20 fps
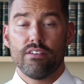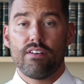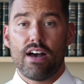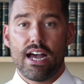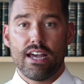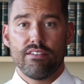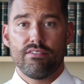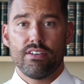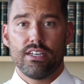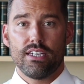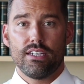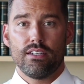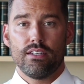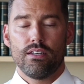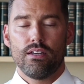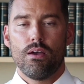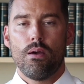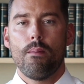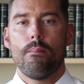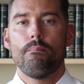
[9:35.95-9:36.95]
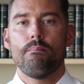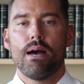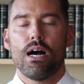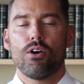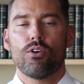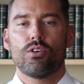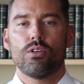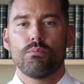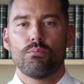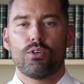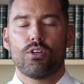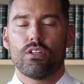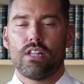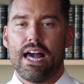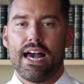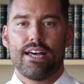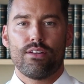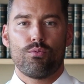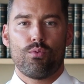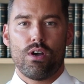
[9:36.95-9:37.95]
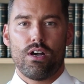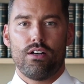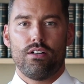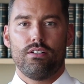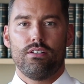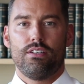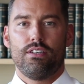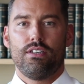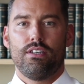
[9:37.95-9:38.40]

IV, Malcolm Gladwell.